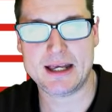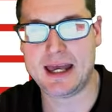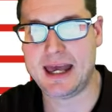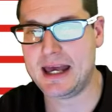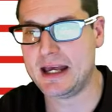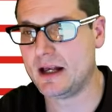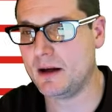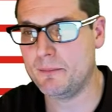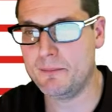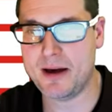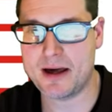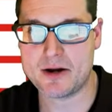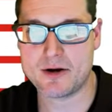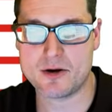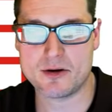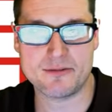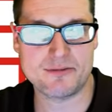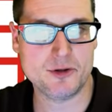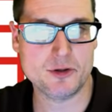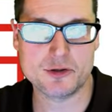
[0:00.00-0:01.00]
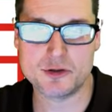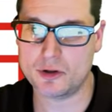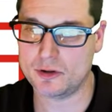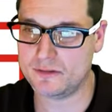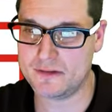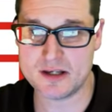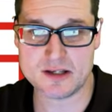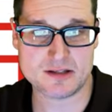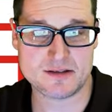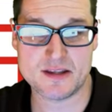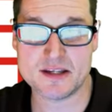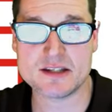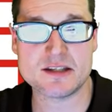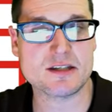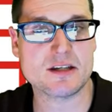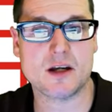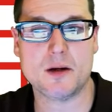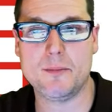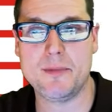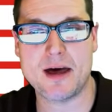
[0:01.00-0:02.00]
a competitor. If you took this, this is a
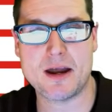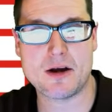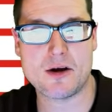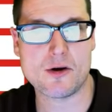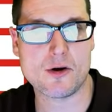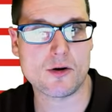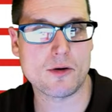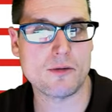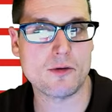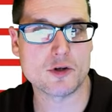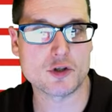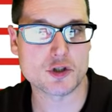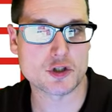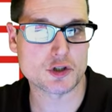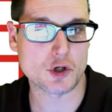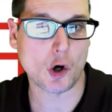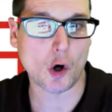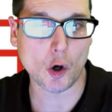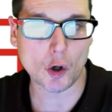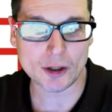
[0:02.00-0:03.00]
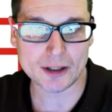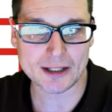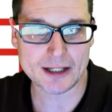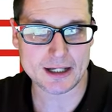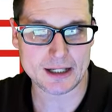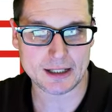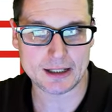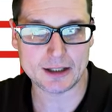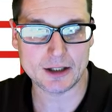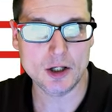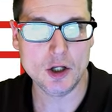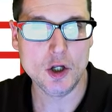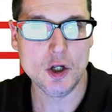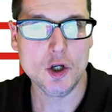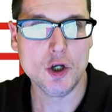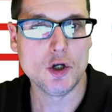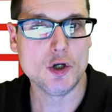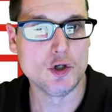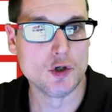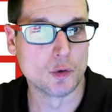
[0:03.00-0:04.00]
competitor targeting
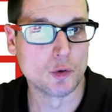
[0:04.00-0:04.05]
New